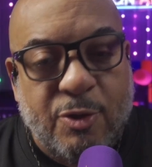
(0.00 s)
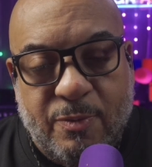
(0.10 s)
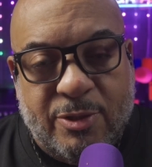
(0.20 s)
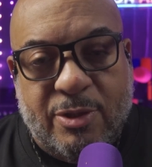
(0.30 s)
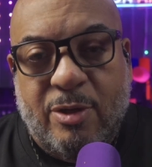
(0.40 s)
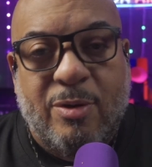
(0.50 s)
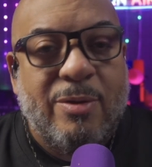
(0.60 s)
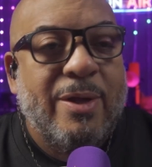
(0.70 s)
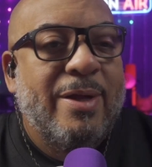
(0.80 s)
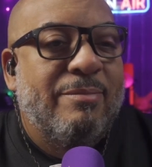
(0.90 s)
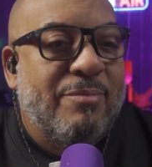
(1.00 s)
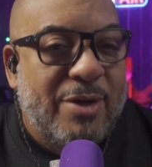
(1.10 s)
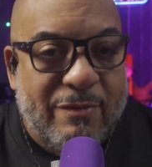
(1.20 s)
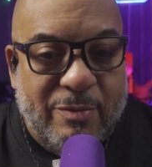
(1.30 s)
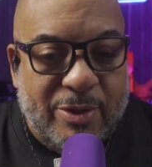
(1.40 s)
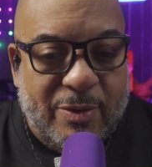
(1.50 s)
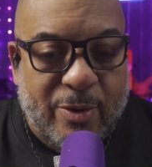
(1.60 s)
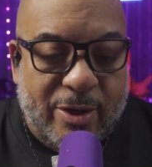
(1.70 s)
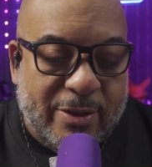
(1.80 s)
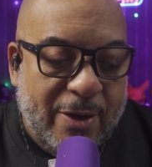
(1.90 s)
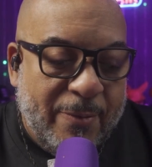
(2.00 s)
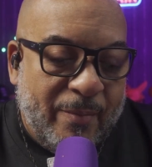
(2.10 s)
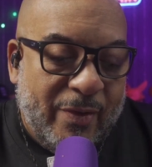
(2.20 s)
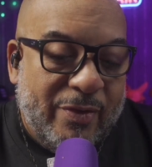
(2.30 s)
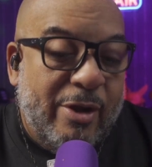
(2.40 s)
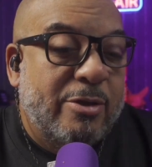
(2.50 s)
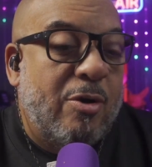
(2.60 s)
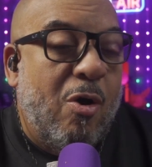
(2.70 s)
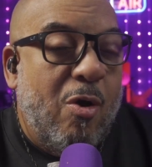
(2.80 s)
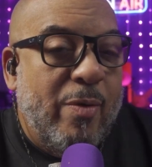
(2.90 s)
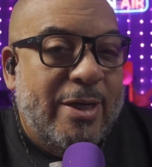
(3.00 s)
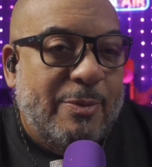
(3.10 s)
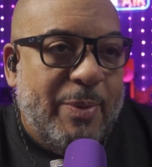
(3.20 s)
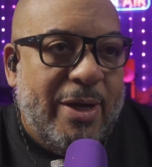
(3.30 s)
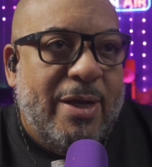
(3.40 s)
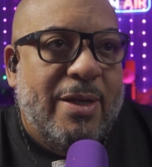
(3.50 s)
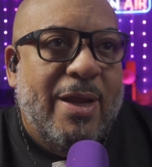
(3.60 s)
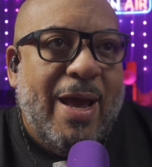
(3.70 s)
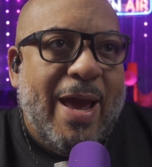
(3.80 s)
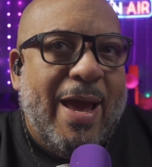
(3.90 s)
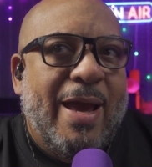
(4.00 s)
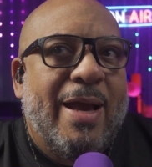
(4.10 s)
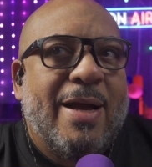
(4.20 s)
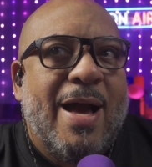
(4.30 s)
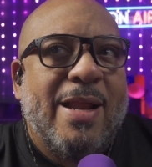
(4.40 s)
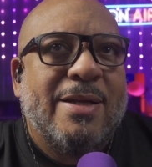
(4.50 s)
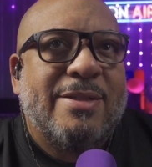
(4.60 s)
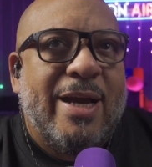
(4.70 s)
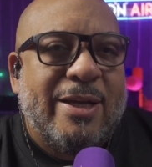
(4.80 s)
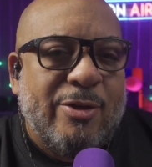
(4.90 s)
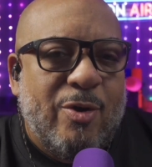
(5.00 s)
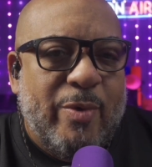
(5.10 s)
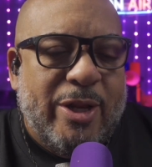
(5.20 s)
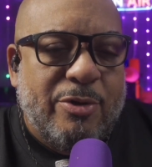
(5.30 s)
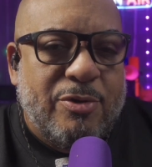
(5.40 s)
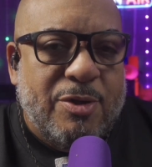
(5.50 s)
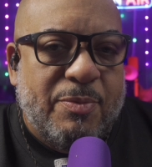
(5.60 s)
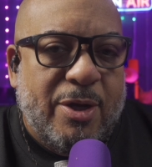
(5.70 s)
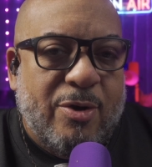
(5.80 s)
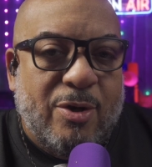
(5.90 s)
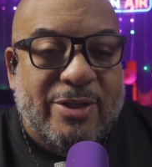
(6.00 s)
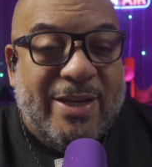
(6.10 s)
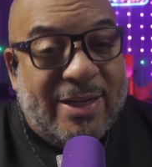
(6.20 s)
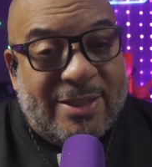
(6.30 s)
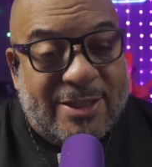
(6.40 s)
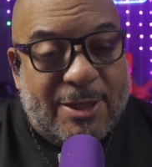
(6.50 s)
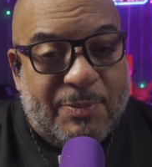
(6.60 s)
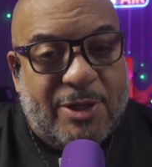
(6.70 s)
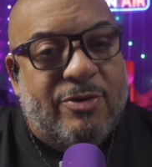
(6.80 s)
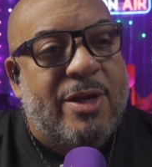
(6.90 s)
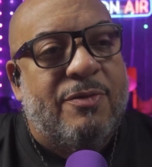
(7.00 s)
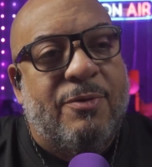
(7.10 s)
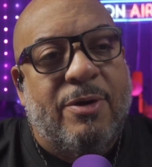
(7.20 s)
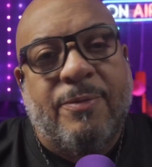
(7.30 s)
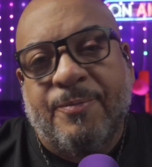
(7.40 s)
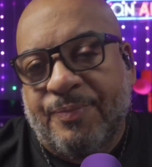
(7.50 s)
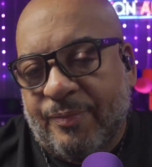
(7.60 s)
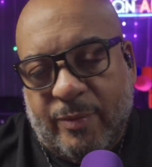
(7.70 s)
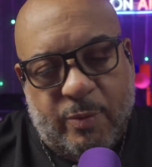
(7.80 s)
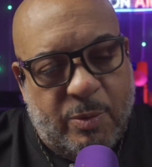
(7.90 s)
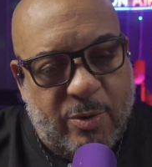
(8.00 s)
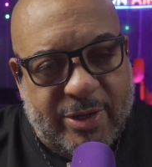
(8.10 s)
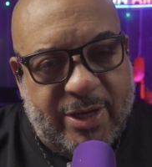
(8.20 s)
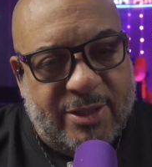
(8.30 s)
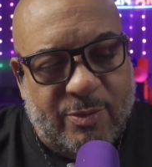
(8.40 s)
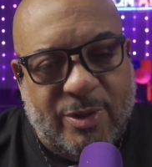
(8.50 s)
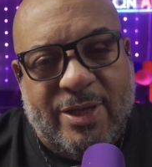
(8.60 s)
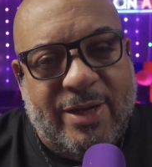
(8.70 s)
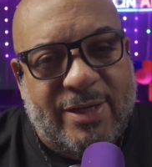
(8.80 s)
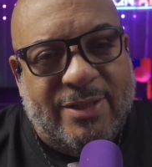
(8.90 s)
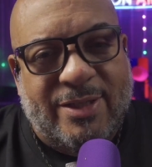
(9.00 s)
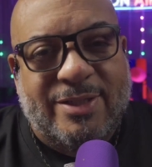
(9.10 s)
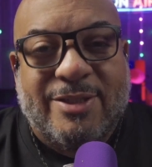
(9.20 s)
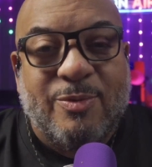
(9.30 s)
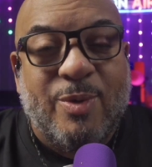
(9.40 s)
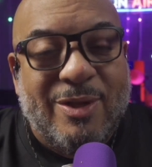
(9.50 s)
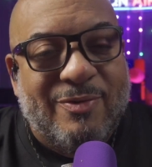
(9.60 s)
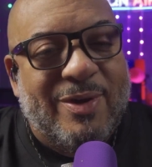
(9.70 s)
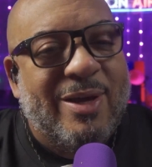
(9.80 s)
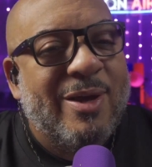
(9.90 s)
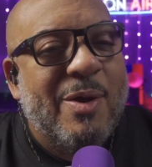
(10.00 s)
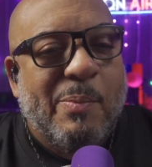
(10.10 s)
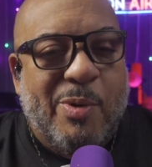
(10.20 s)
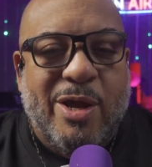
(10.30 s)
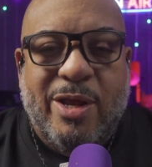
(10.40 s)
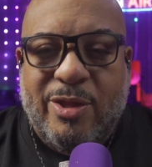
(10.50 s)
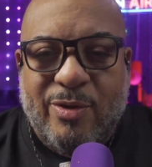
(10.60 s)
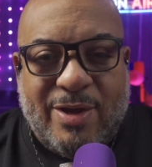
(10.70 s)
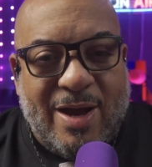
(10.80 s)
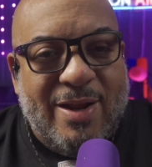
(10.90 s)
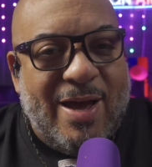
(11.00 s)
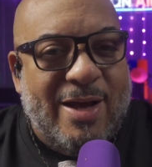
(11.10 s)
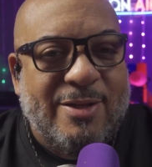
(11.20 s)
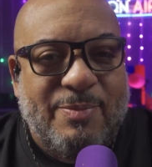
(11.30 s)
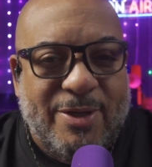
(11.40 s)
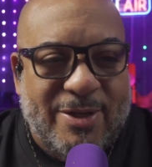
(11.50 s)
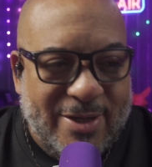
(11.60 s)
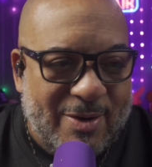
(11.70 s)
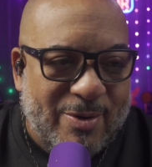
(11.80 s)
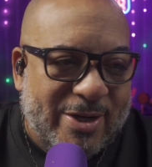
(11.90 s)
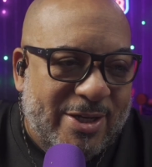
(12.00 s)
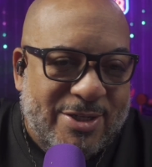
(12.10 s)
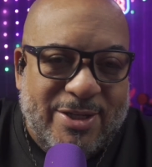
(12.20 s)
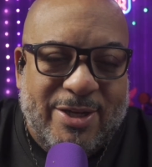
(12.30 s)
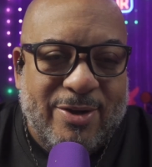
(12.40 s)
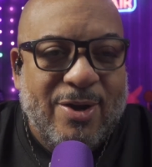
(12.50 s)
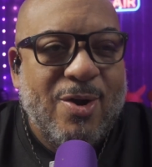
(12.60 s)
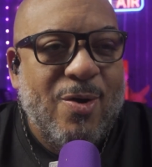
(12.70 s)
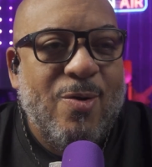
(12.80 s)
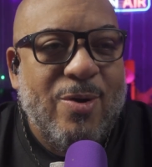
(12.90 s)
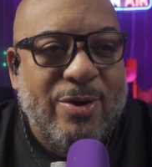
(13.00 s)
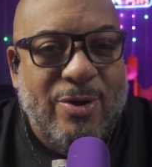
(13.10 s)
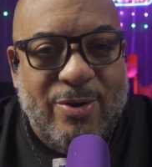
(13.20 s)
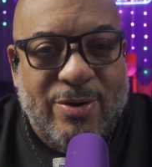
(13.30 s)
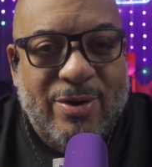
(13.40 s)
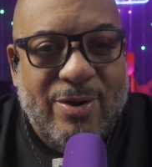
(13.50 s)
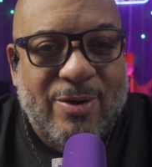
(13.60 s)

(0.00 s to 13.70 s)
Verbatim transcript: Super slow never really worked. There's always been a kind of technical way to do something called an NTTP transfer. We won't get into what that is because it's irrelevant, but you kind of had to be a network engineer or a nerd